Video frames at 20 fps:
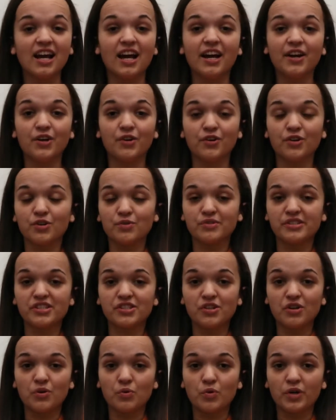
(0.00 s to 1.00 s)
I don't
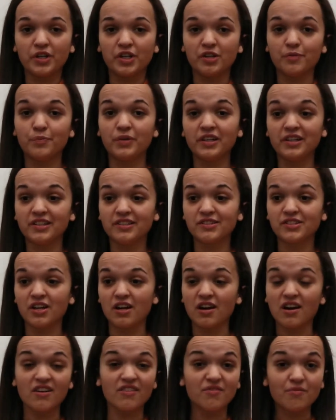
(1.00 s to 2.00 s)
always know what your opinions
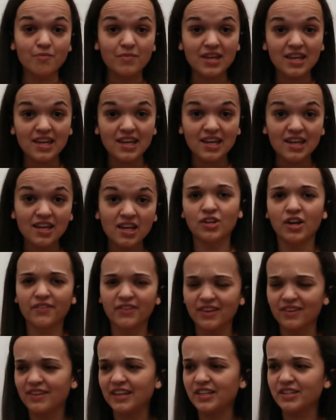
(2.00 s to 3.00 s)
are of me. Not
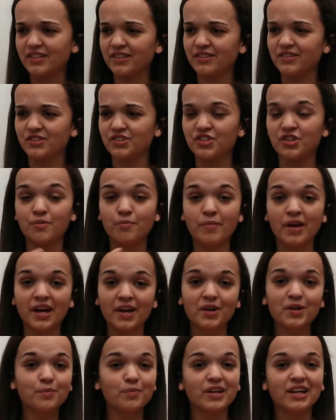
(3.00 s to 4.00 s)
that they should
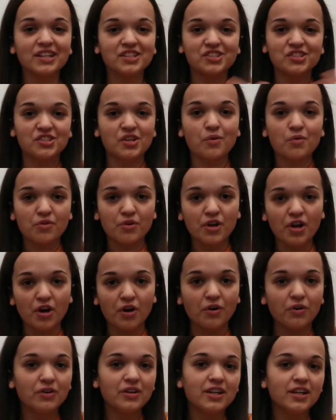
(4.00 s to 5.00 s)
matter, but I just don't
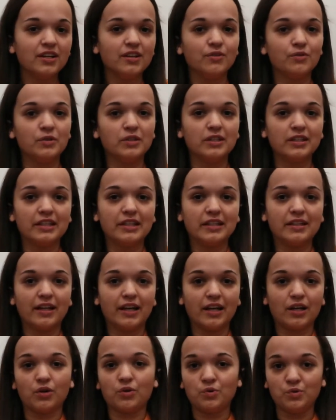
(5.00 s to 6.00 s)
know really
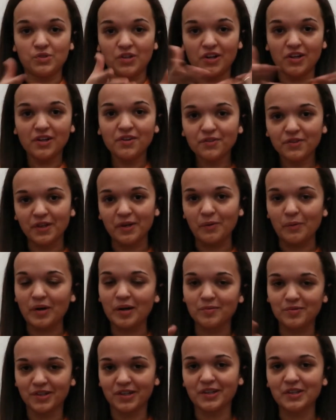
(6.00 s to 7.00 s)
like who's all out there when
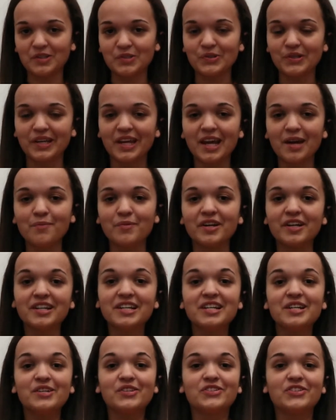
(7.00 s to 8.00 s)
I'm talking to a camera.
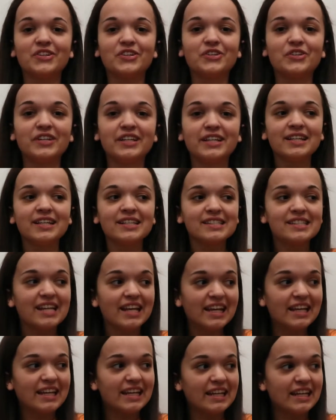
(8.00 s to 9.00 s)
So has
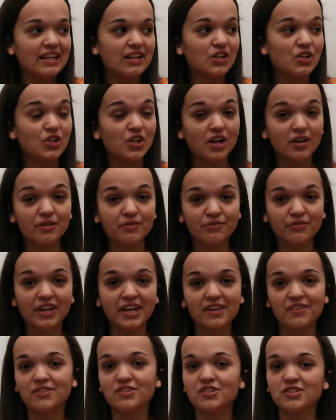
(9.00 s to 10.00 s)
taken a lot of
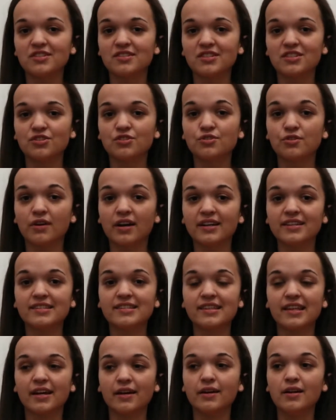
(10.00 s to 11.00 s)
faith just to
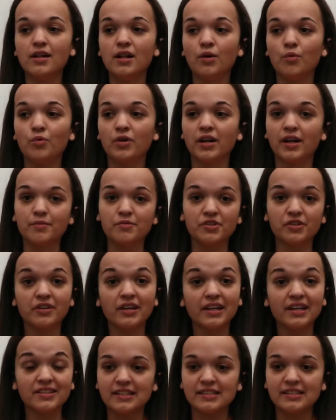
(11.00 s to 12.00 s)
trust that what I'm
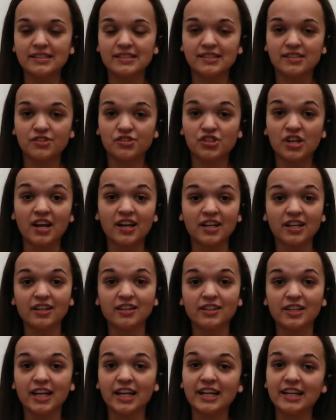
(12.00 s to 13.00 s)
doing is shining
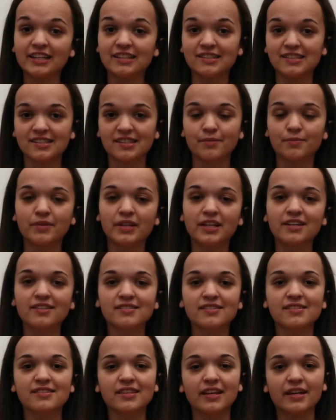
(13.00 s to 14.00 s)
a light into somebody
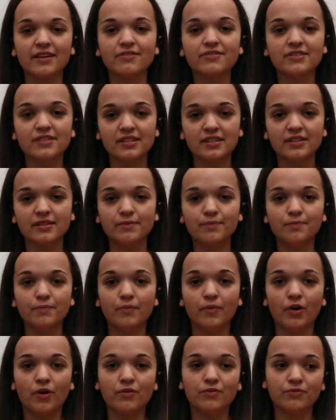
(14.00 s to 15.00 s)
else's life to
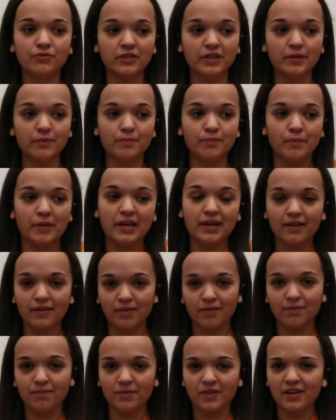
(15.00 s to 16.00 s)
hopefully make
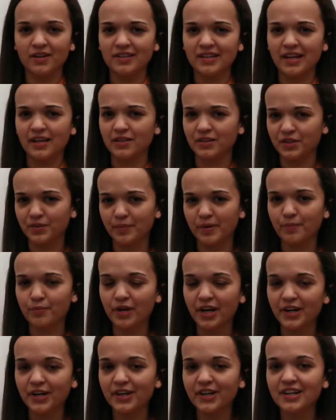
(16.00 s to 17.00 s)
their day a little bit
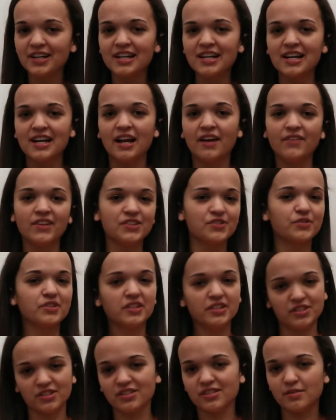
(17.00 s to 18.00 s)
brighter. And that's
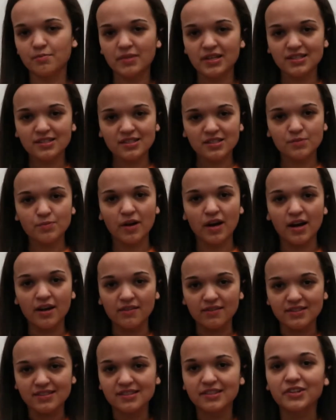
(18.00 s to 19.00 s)
really just the message
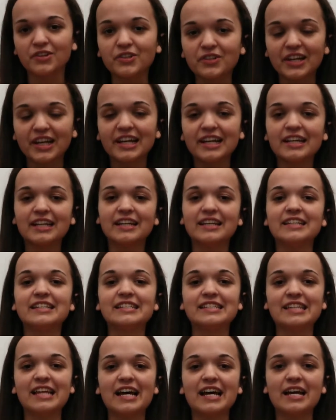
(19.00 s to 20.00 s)
behind this little light
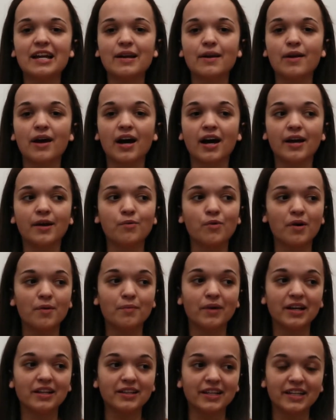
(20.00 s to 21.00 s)
is that I want
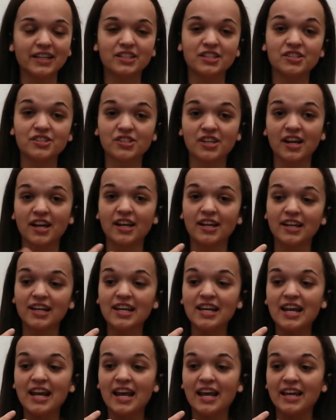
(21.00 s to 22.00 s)
my light to shine.
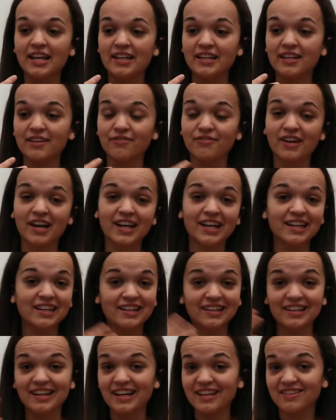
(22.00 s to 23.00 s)
And if that can
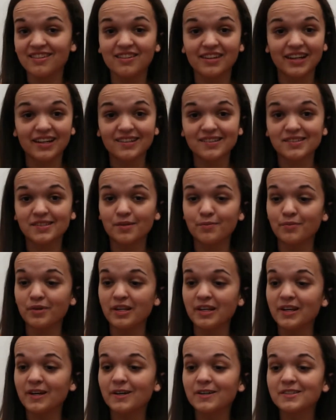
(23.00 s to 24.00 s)
ignite the light in
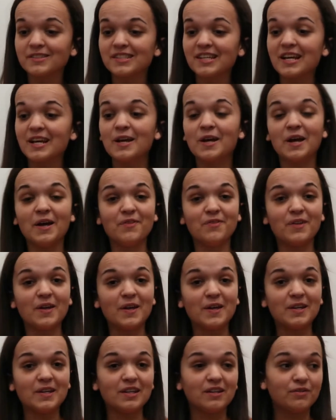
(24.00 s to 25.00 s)
somebody else and
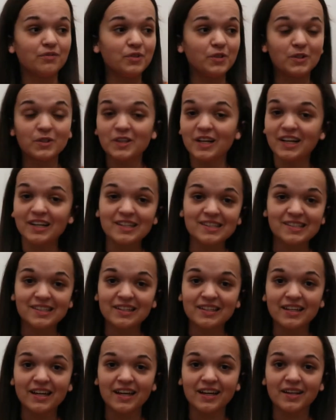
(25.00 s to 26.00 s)
then if your light is
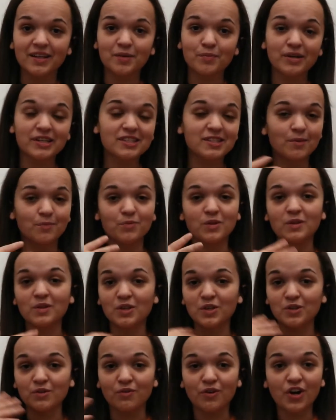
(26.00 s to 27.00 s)
ignited by something
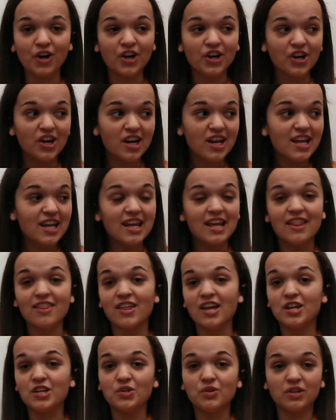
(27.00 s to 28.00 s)
that you've heard,
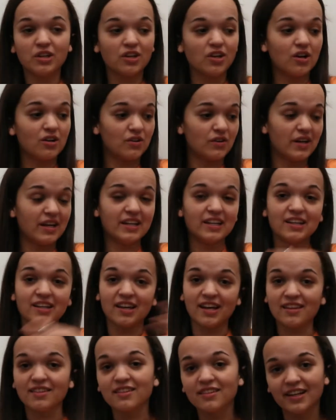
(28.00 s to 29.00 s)
then you can go and
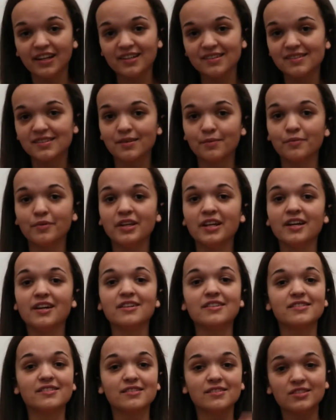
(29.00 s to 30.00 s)
ignite the light in somebody
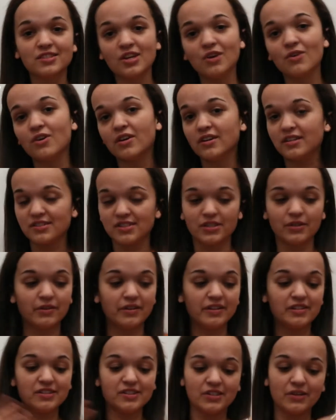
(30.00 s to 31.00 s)
else and so on and so
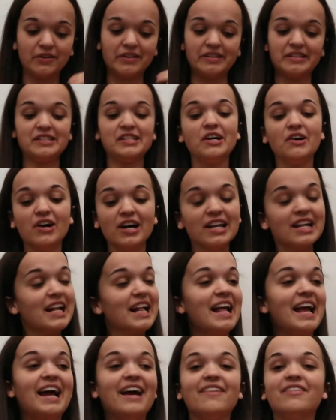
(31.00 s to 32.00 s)
on and so on and so on.
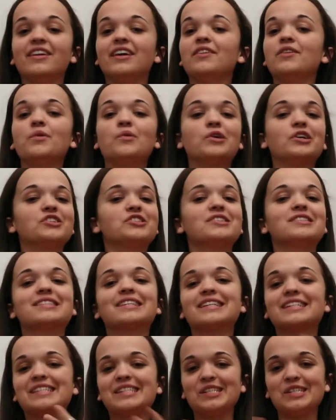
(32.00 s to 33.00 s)
And then the world just
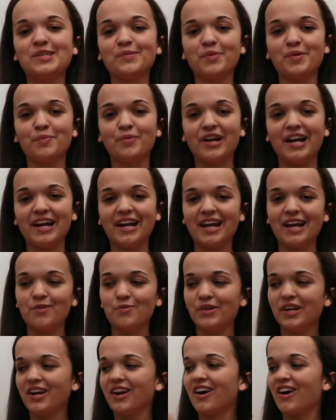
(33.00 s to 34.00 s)
gets super bright and
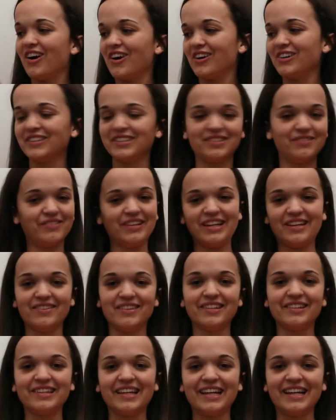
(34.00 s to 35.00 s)
we are all living in
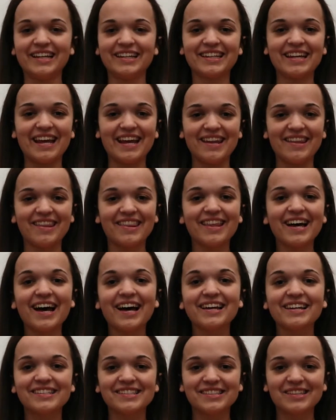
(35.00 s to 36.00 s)
the light. And
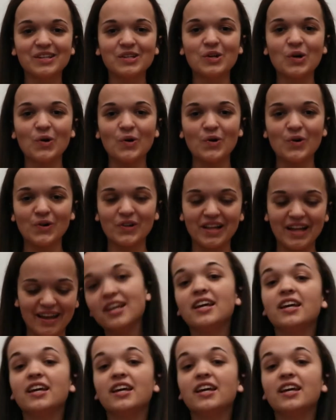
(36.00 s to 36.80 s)
that is the goal.